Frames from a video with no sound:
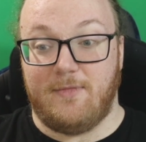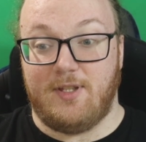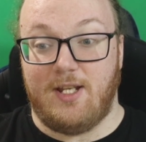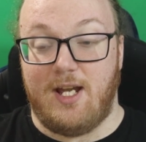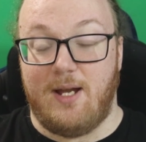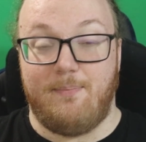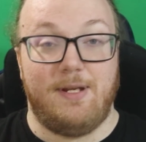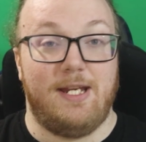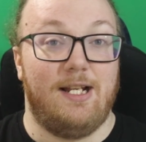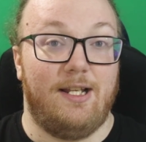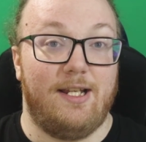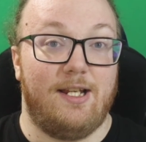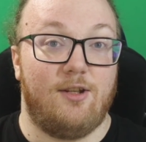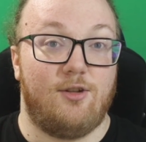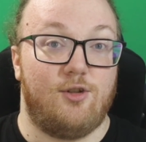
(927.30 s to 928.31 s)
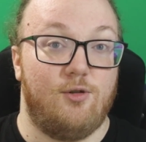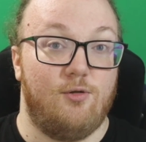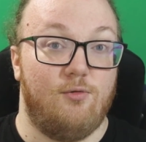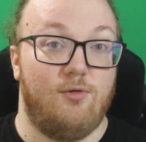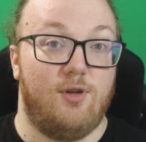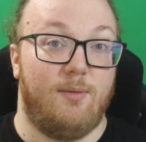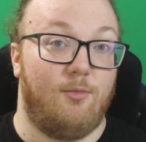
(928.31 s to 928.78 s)
appealing
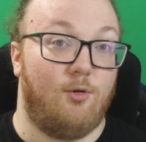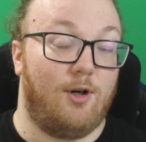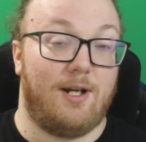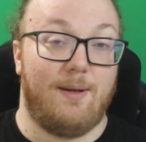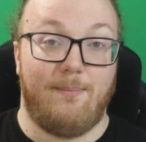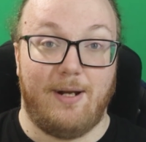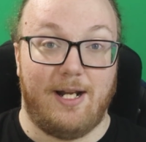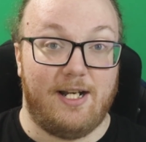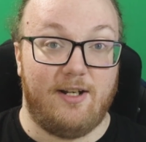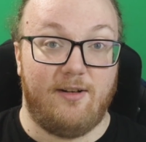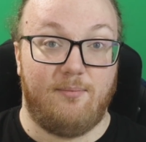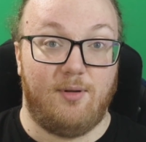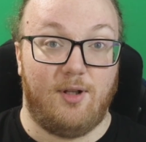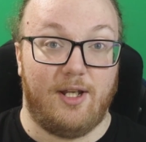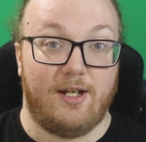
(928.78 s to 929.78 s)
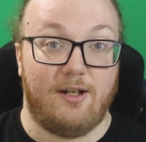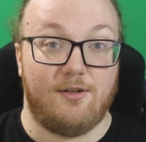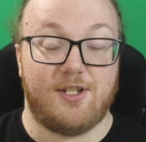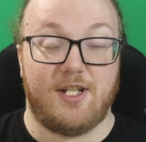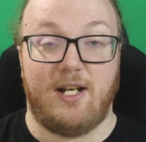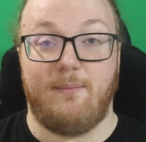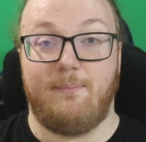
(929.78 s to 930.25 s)
to the more competitive
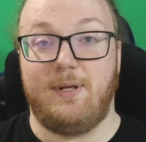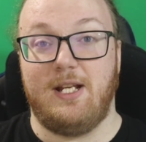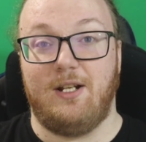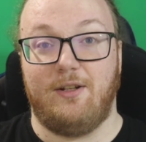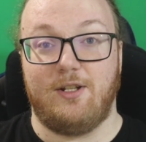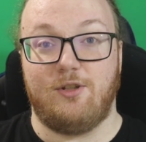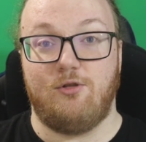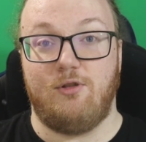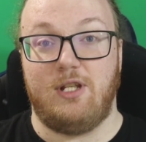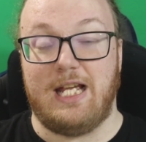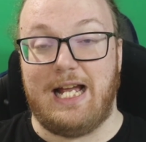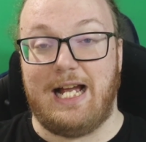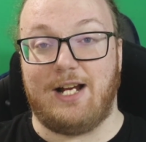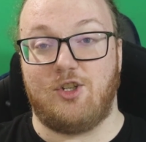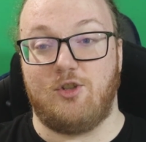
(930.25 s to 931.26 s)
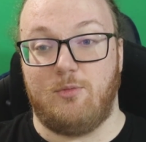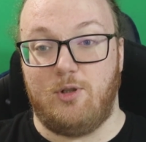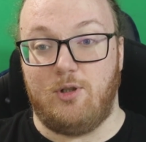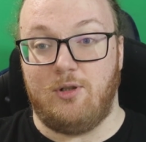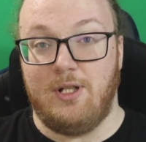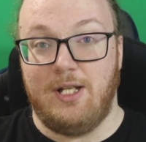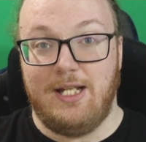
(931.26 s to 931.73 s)
players and appealing to the
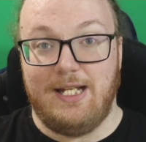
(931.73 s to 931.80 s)
actual